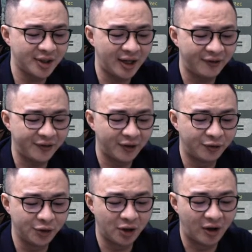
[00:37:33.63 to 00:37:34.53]
have the
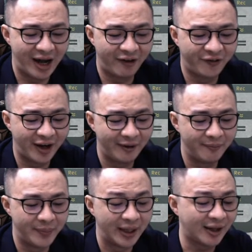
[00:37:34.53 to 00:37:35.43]
root of alpha
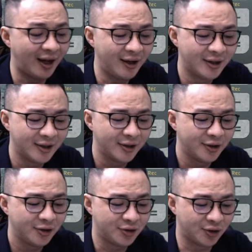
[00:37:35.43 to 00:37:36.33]
and beta.
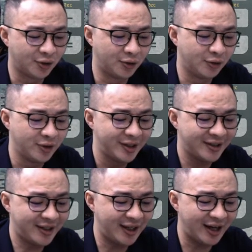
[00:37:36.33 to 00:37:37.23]
So
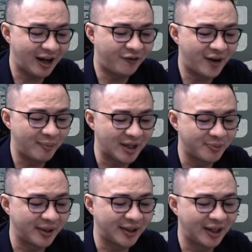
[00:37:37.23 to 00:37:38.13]
state alpha plus
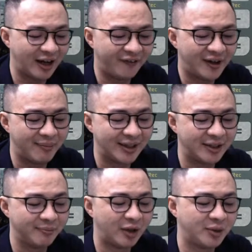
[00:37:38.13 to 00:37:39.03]
beta and alpha
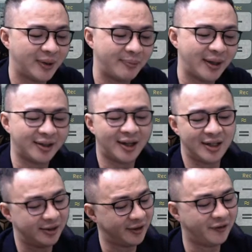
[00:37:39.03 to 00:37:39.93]
multiply beta in
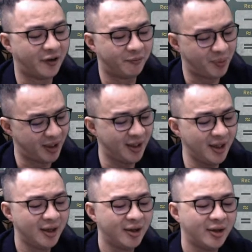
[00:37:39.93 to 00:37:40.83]
terms of p
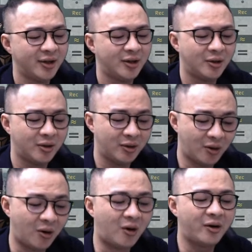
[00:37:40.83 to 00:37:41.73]

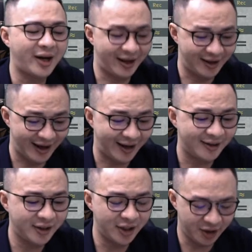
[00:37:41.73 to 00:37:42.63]
or an
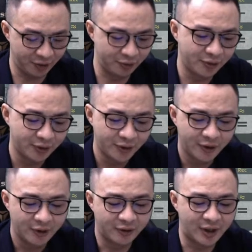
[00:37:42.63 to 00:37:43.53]
nq.
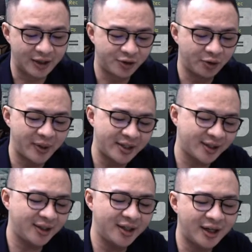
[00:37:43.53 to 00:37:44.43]
Alright, so
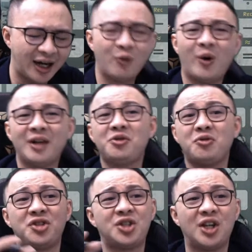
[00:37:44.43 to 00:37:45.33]
basically I want
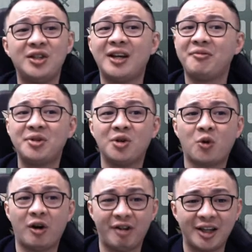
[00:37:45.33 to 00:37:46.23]
to change them into a
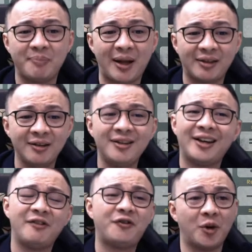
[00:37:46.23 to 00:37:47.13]
quadratic pattern, and
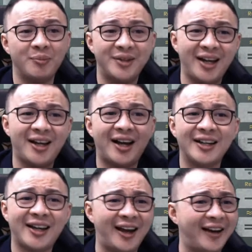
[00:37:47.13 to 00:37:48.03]
then from there I
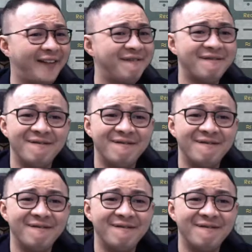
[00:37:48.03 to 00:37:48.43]
can